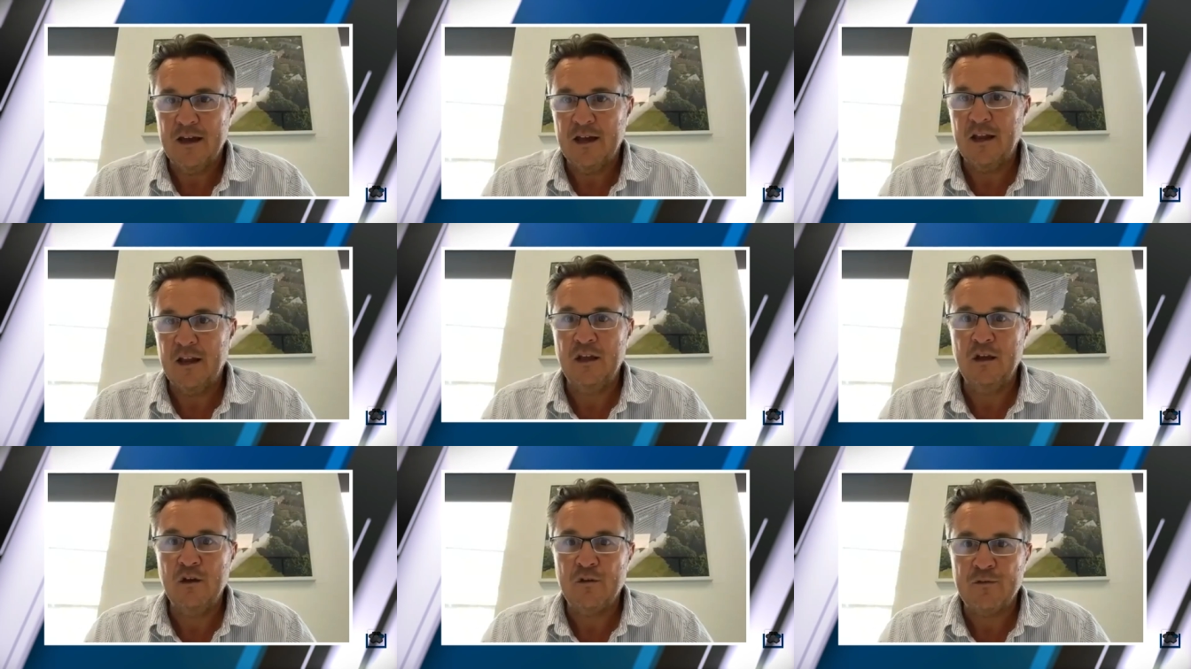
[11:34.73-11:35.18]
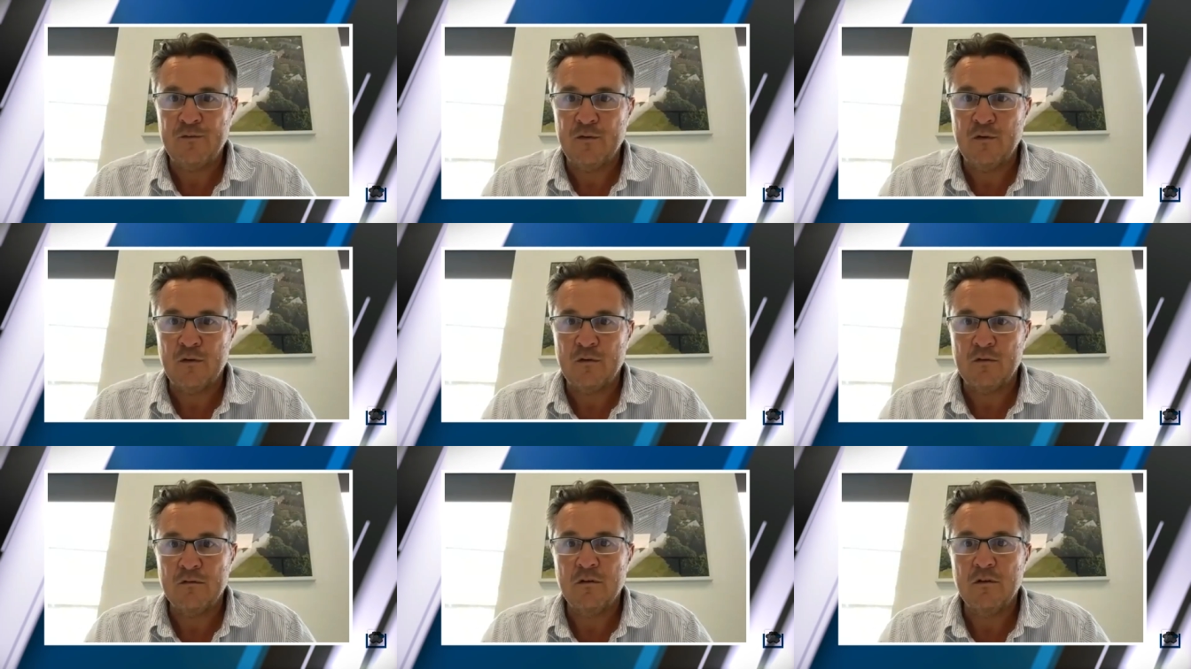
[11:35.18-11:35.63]
in a
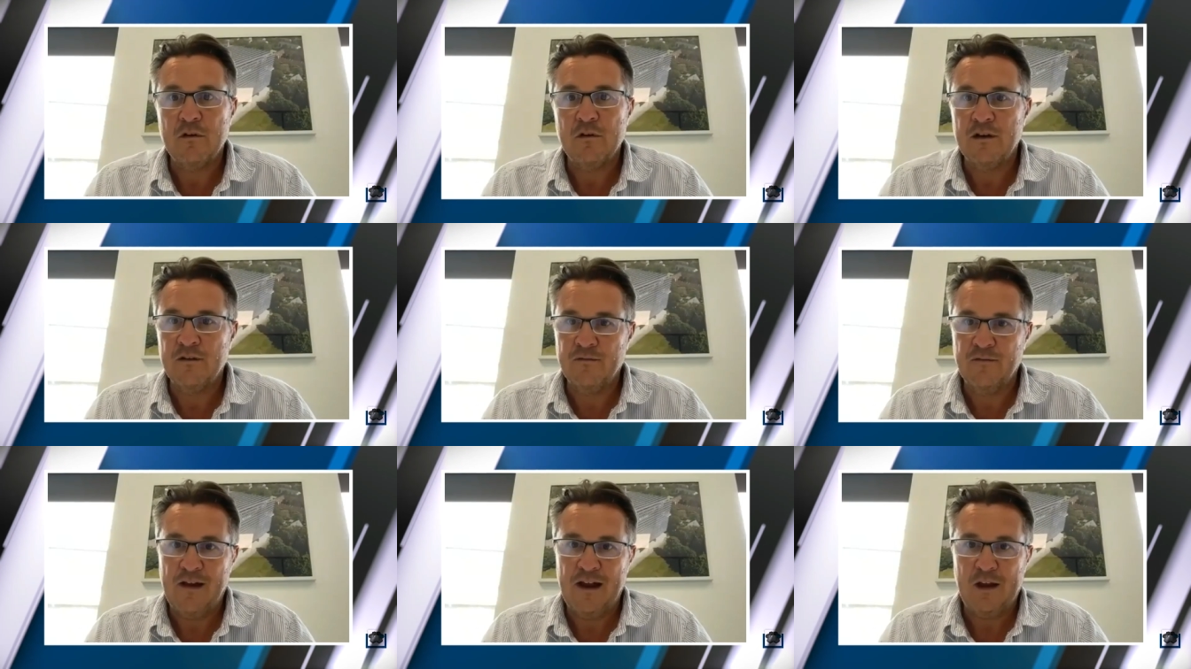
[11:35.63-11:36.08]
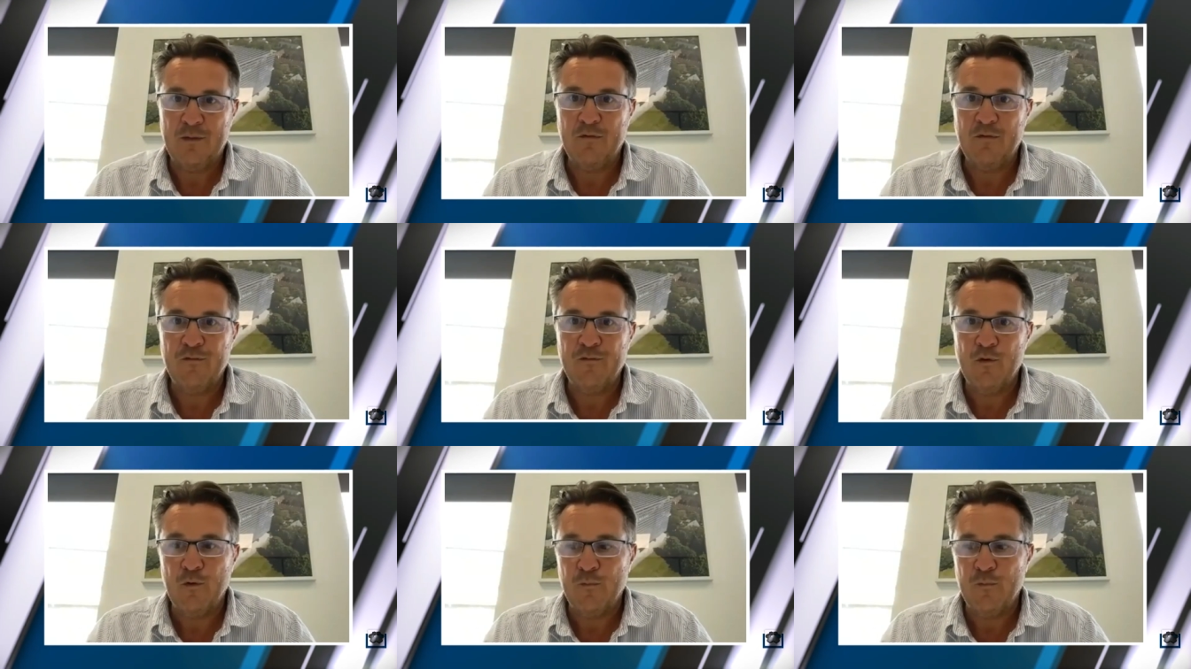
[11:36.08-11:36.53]
useful and
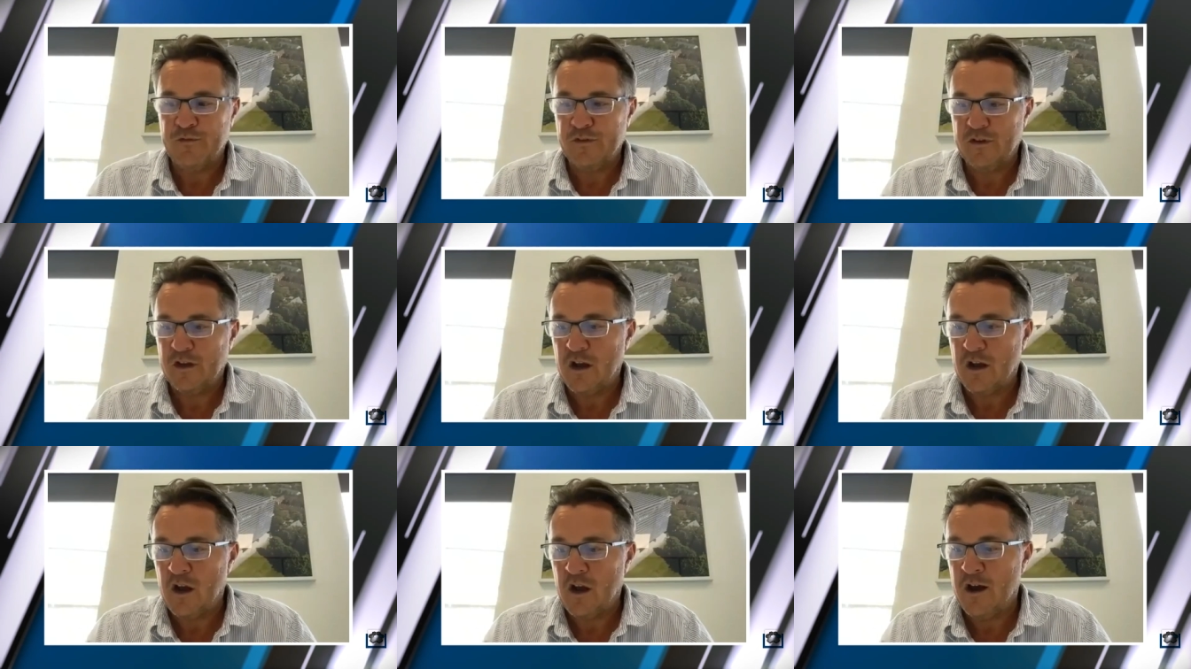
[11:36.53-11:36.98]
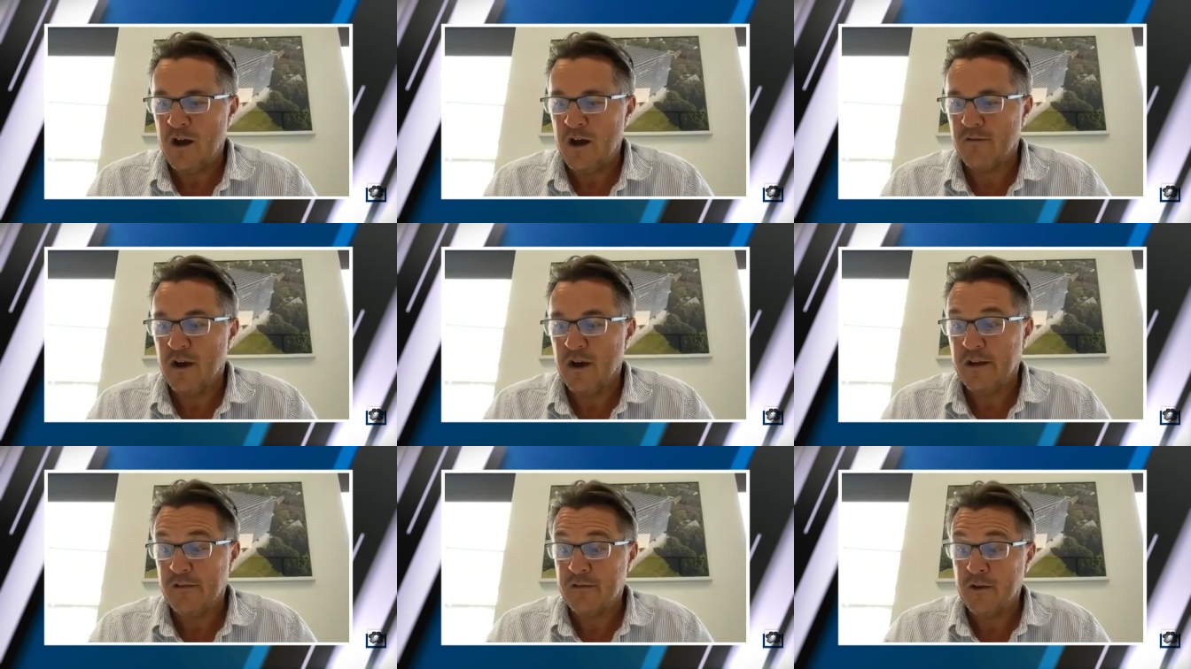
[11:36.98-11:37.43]
valuable form to the
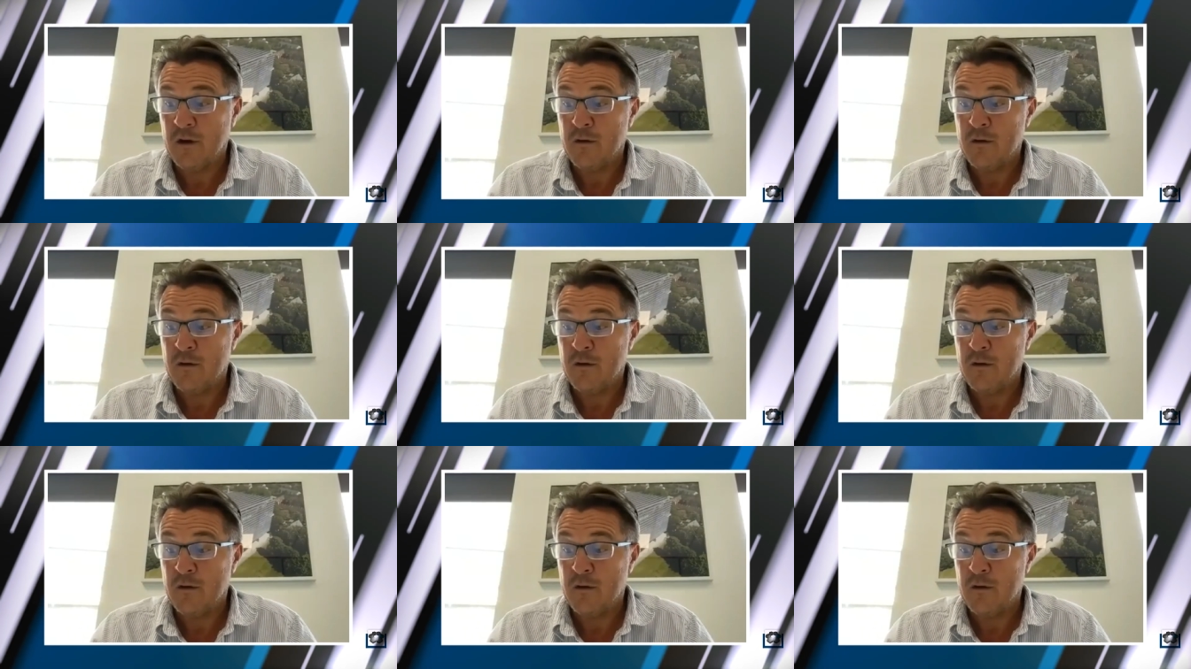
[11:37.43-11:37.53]
client, right?